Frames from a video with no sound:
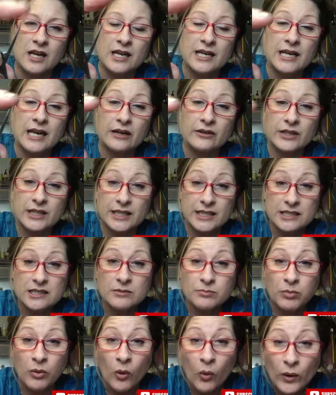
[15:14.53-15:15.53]
Now it is
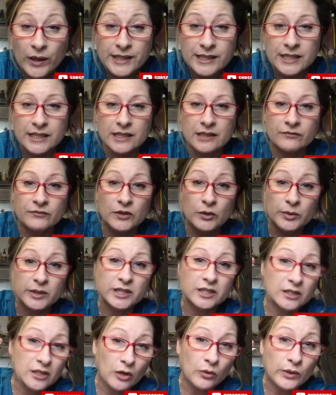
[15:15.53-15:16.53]
pointy. If you
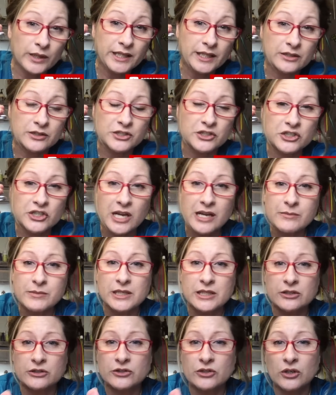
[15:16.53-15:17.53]
would go in there and jam it
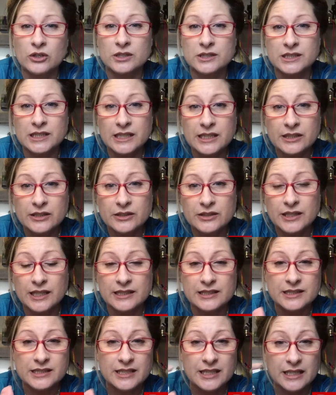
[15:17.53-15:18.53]
in your dog's ear,
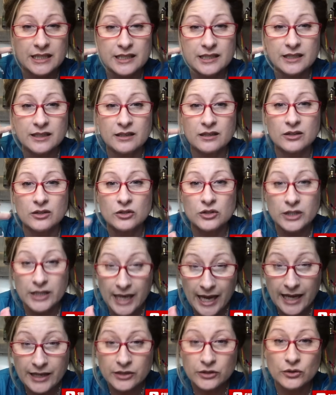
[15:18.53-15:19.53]
that skin,
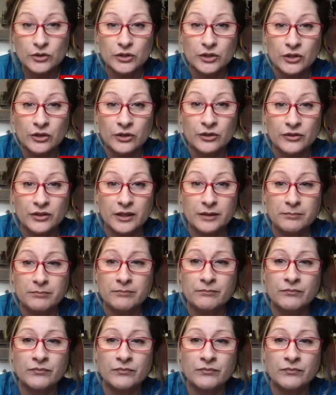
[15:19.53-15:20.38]
yeah, you could hurt them.